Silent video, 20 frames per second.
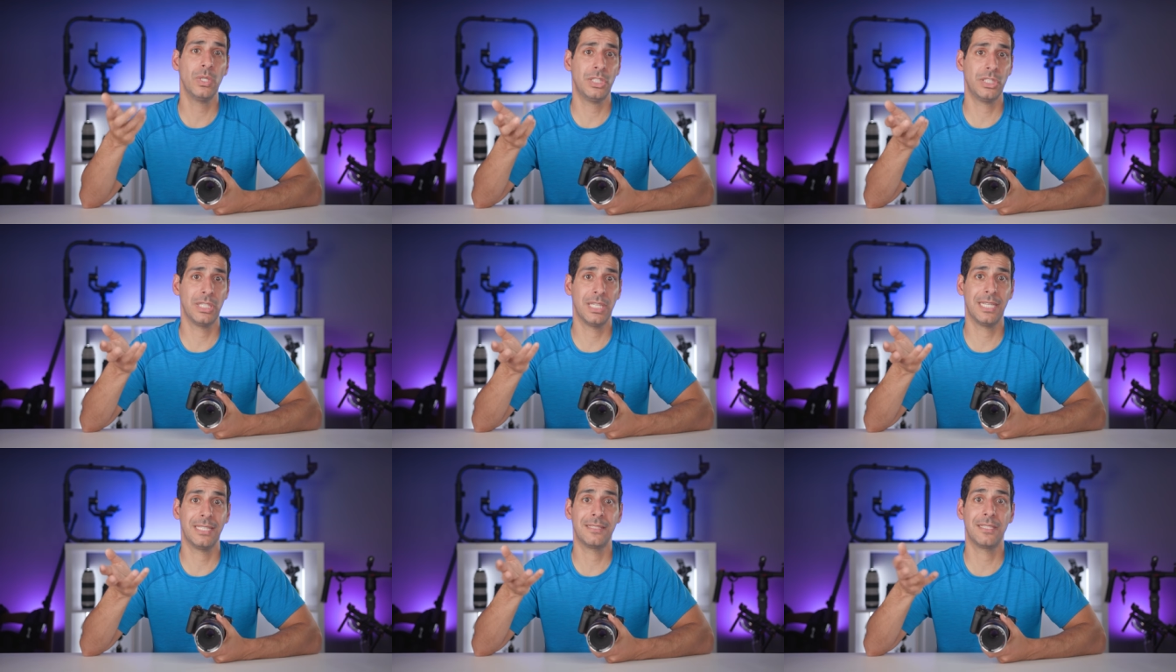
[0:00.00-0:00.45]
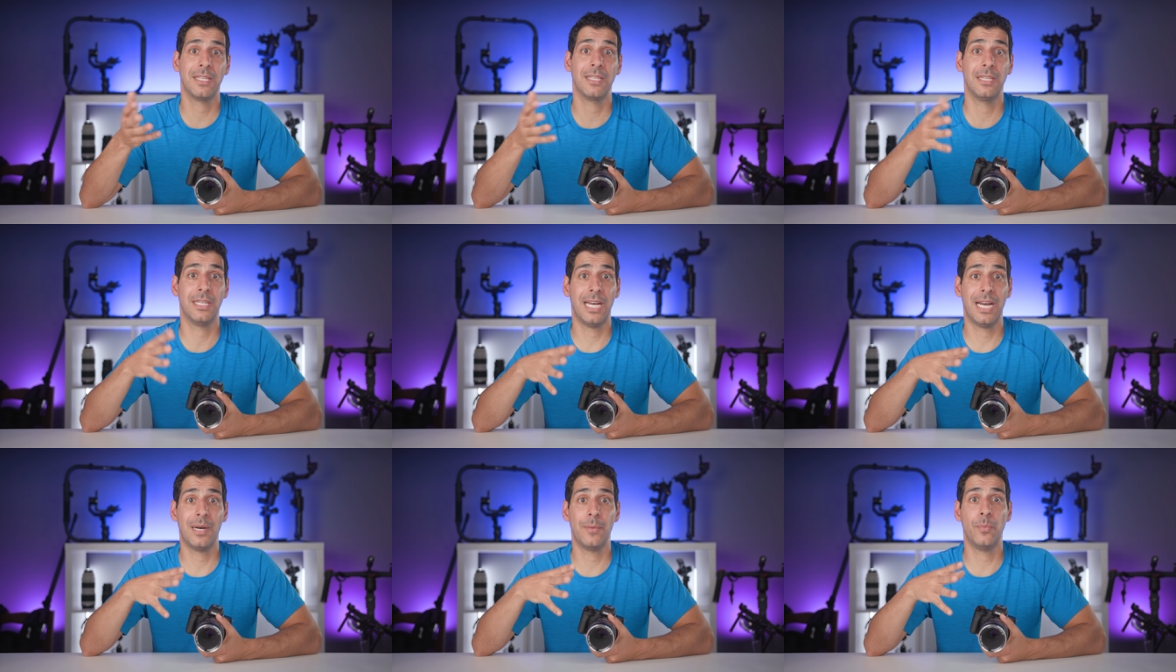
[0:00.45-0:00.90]
which lets a
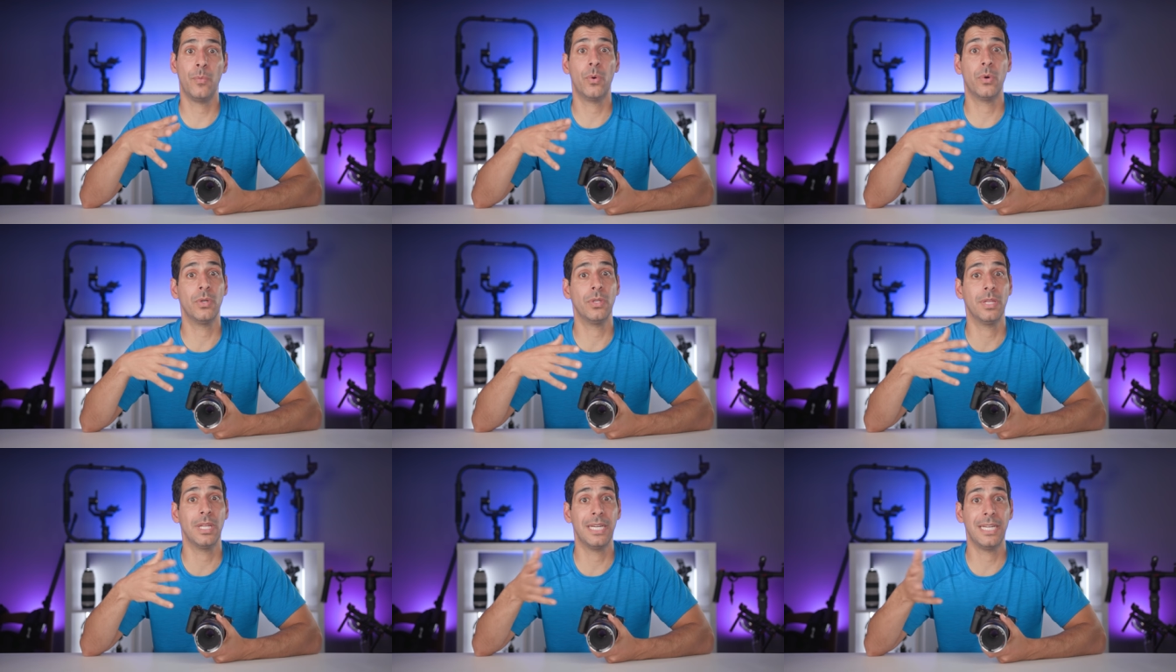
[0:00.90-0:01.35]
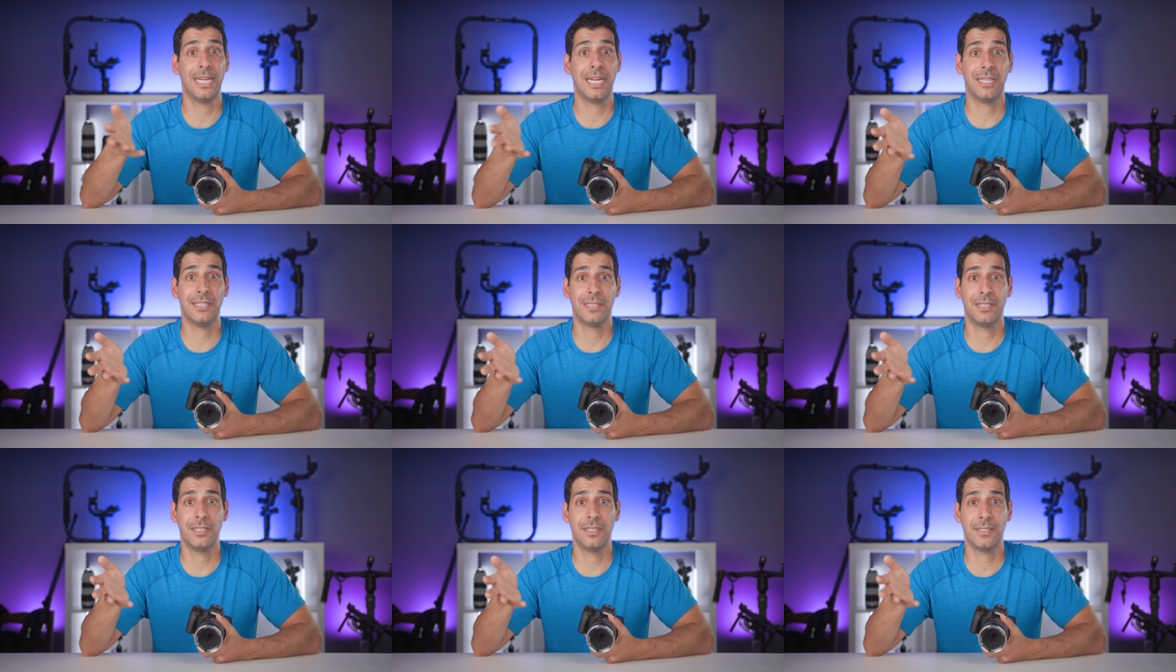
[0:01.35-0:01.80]
lot more light
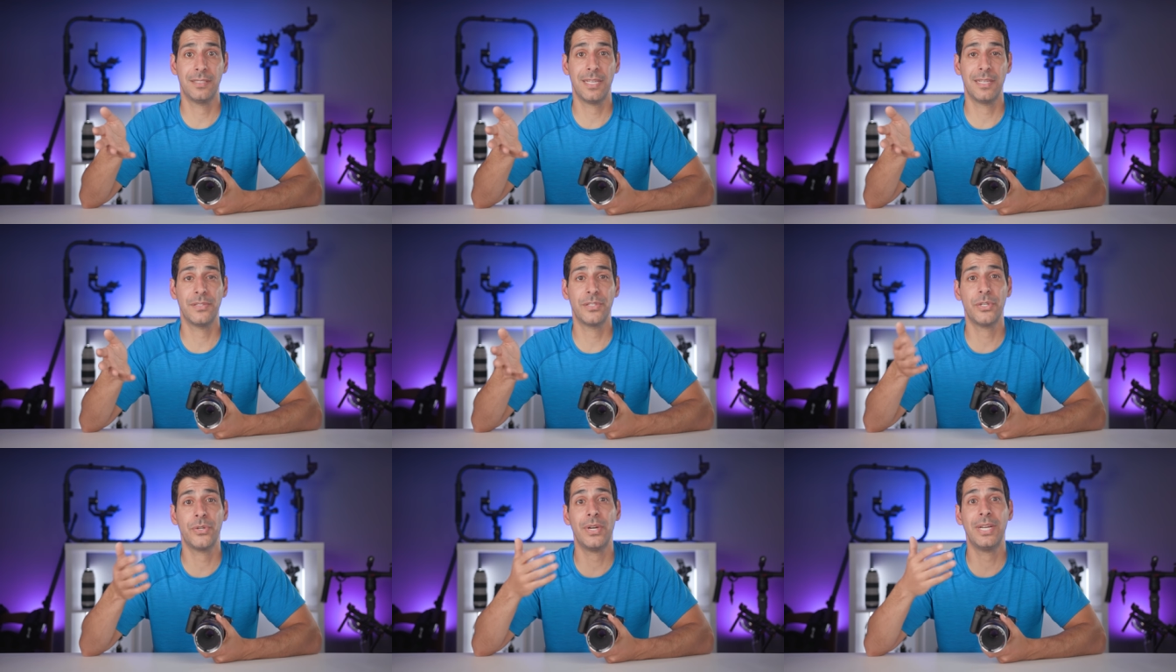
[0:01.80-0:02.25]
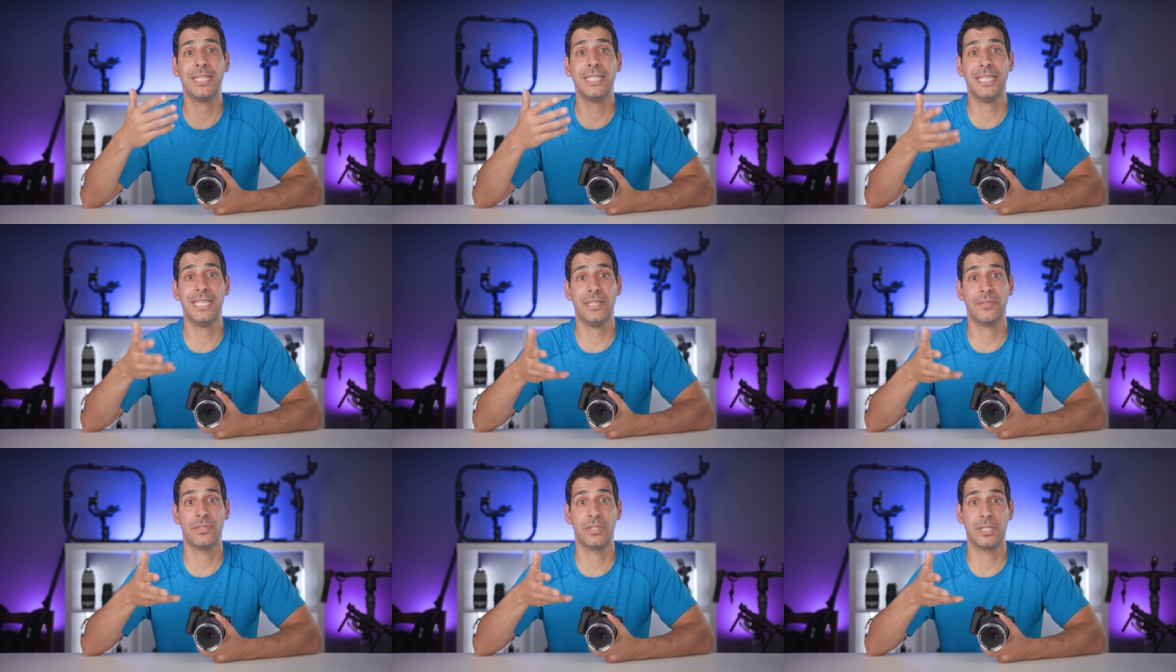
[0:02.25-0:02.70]
onto the sensor and
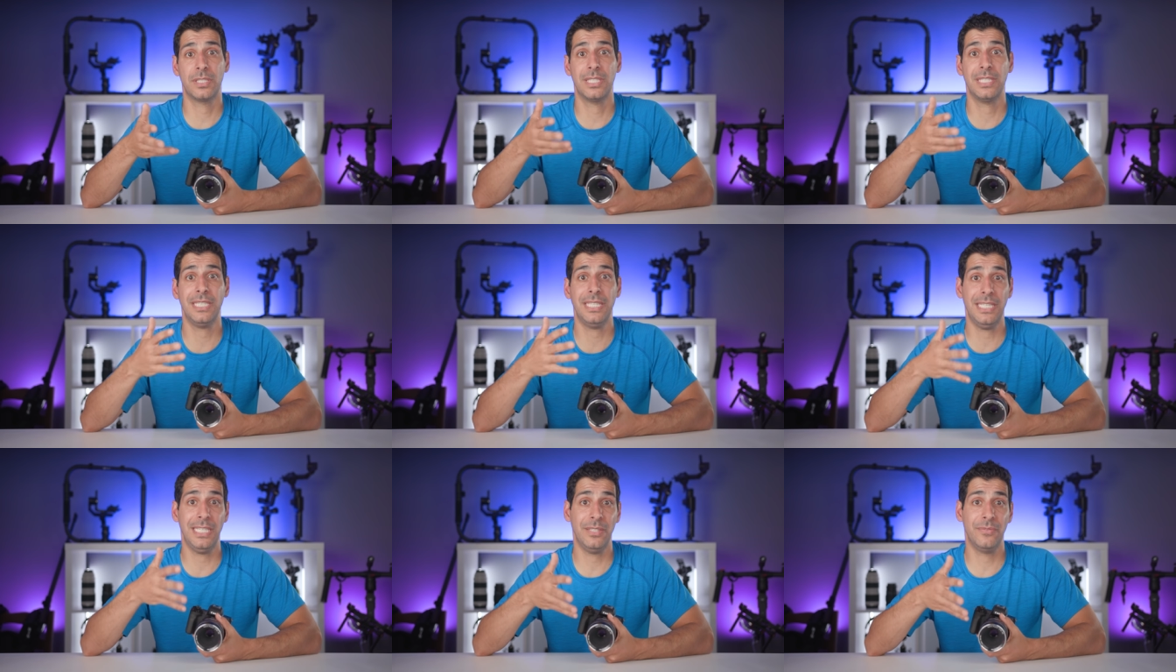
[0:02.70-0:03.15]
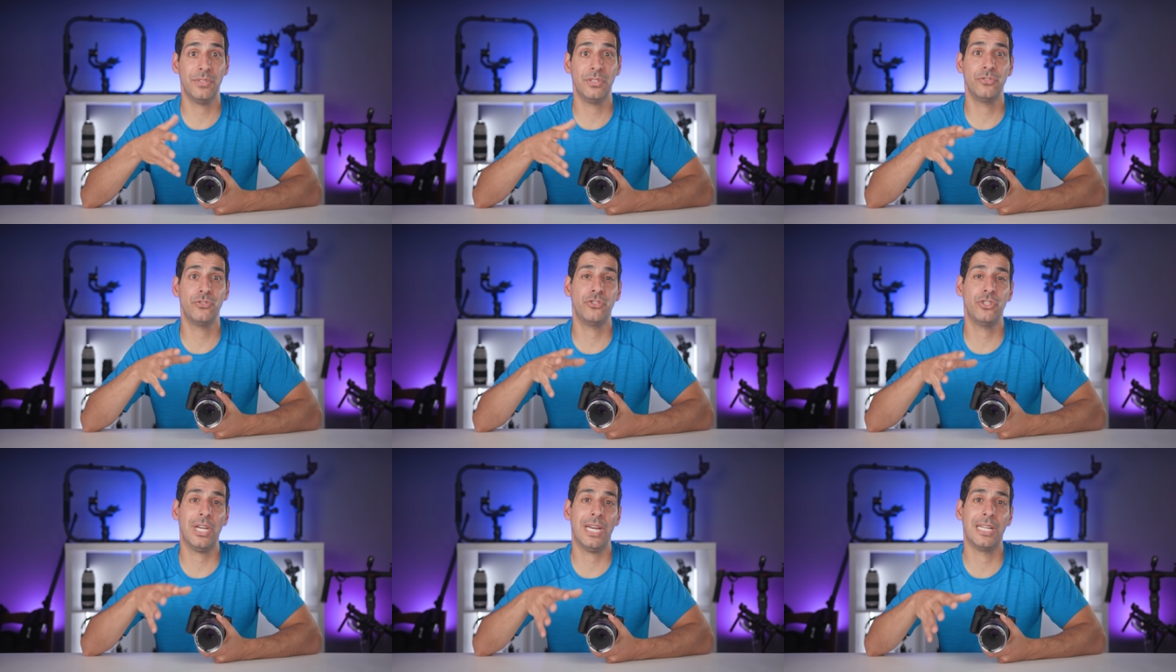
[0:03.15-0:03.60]
gives us an even
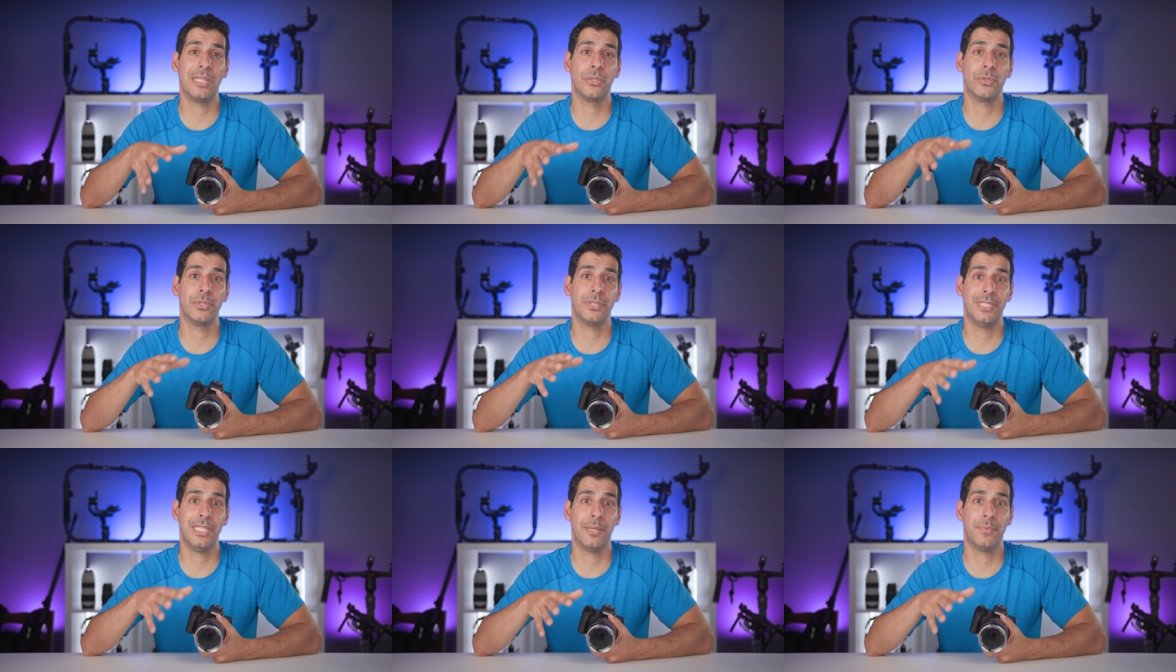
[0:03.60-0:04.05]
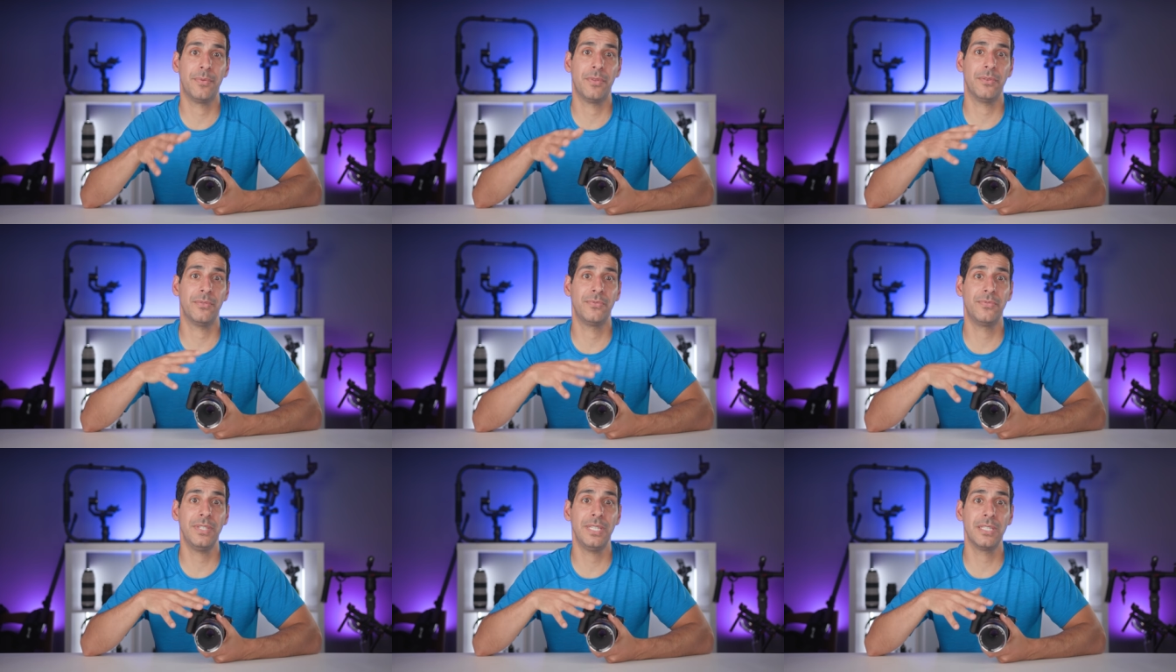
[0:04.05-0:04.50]
shallower depth
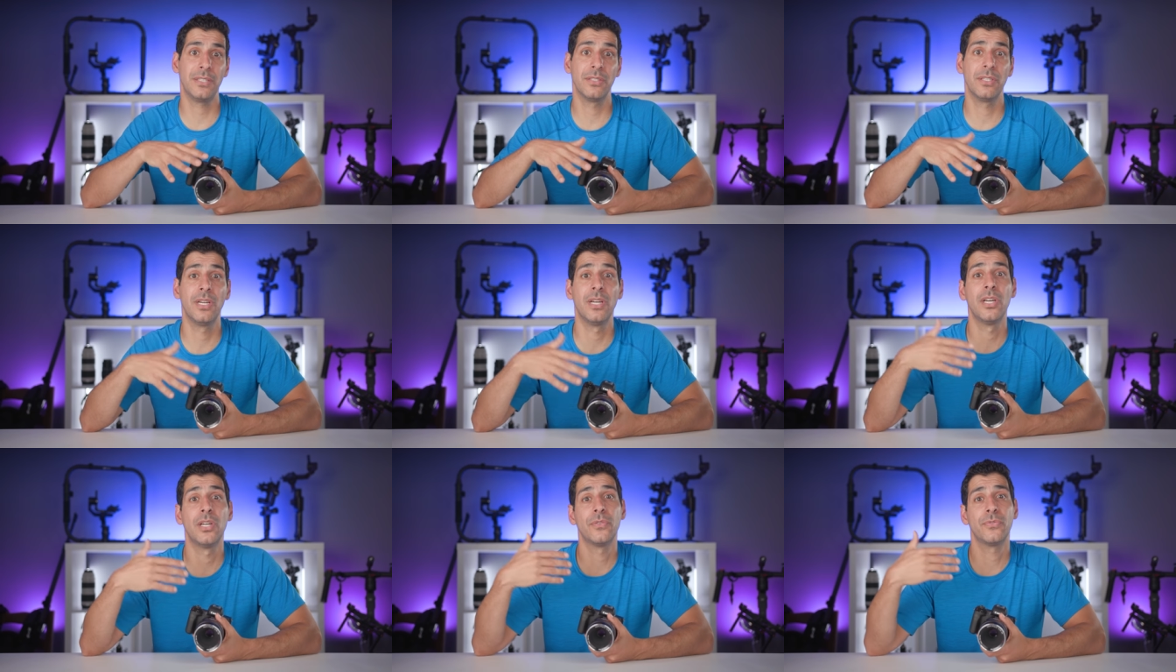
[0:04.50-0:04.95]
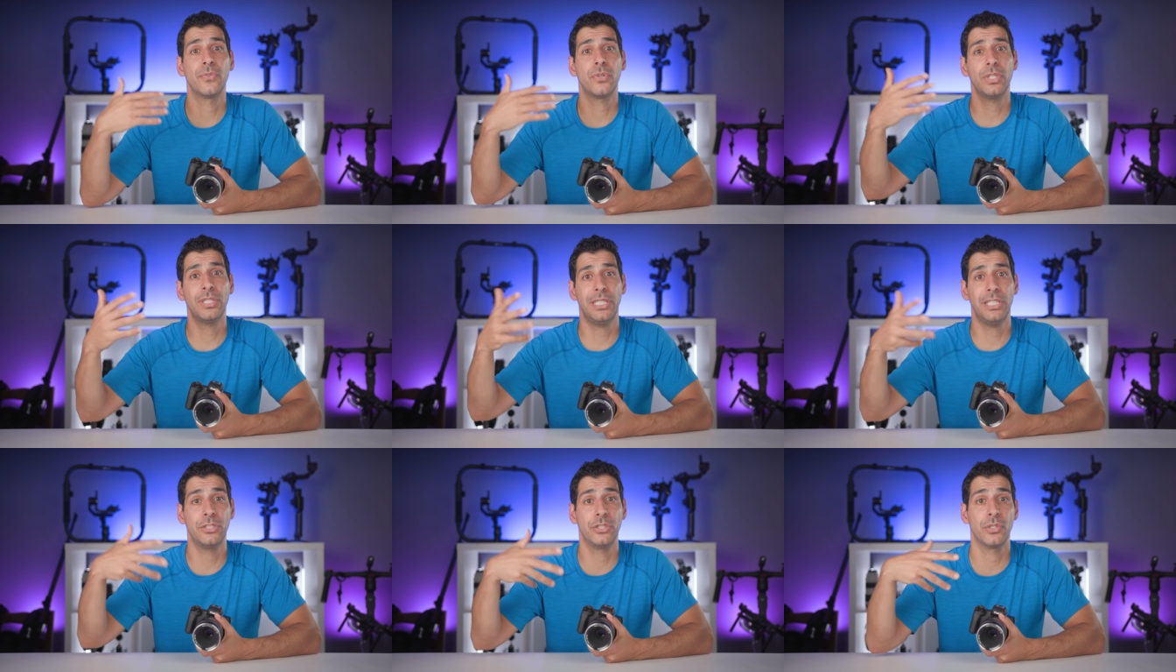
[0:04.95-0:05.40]
of field for
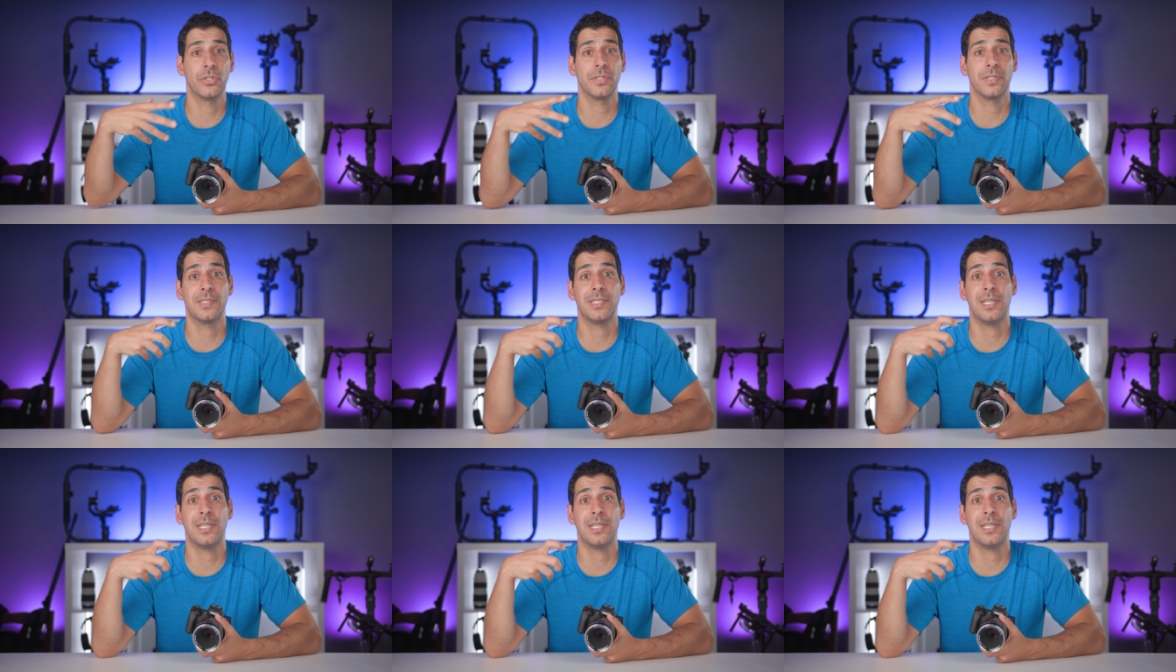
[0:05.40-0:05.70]
additional